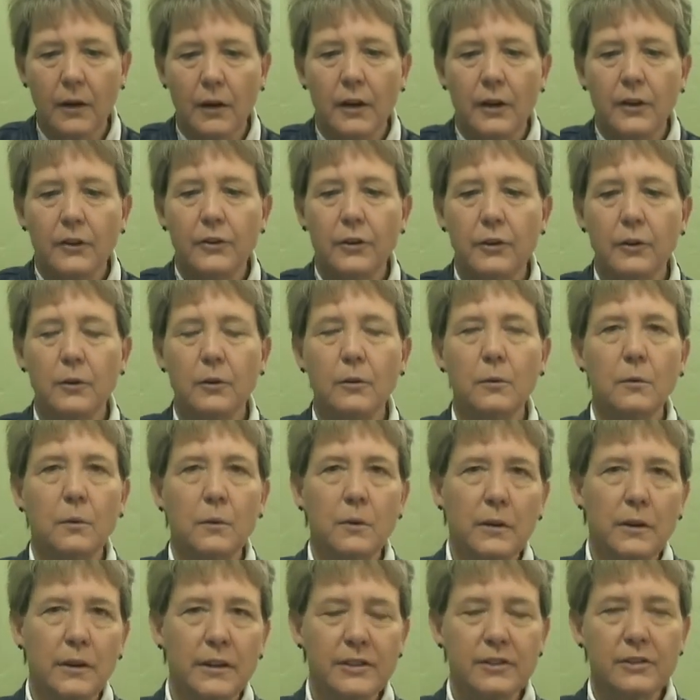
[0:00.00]
So
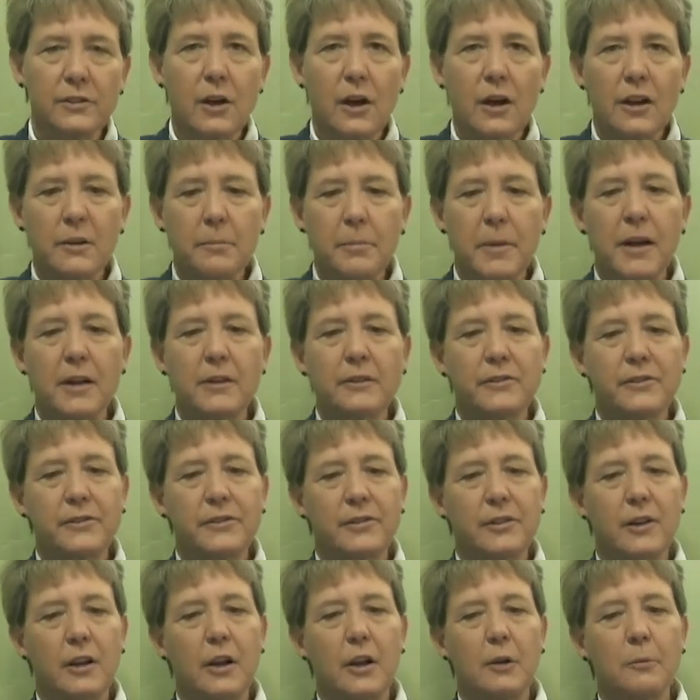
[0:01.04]
let's talk about
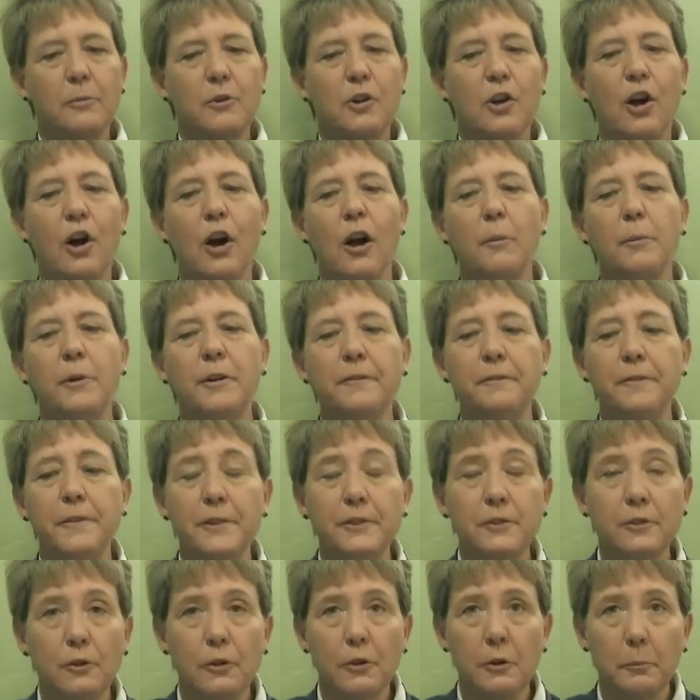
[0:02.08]
some common
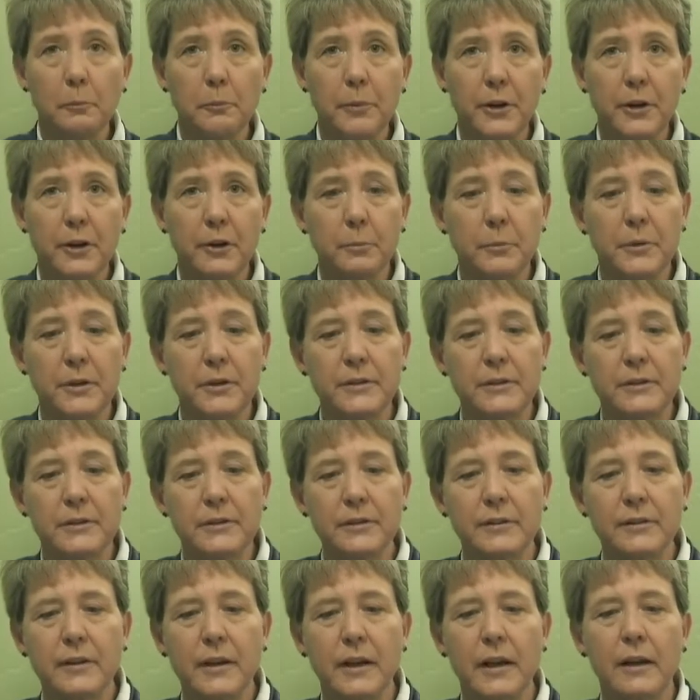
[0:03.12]
physical
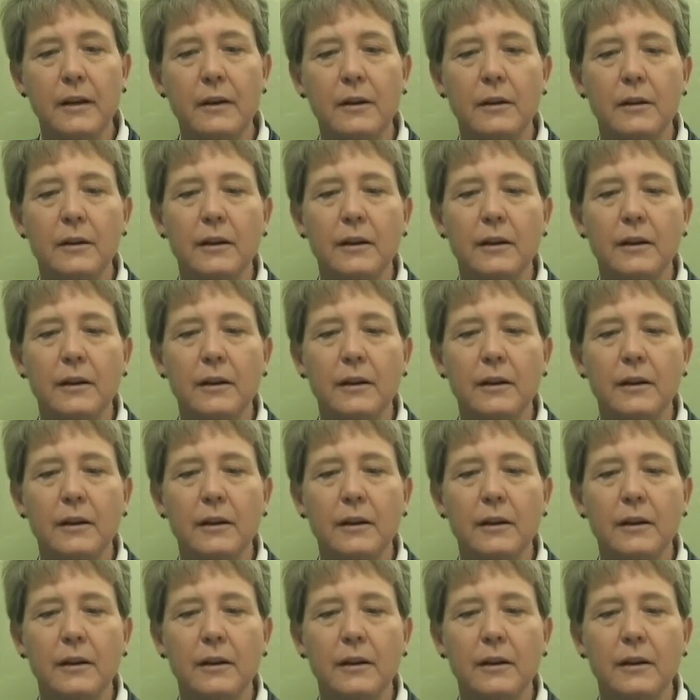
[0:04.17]
impairments that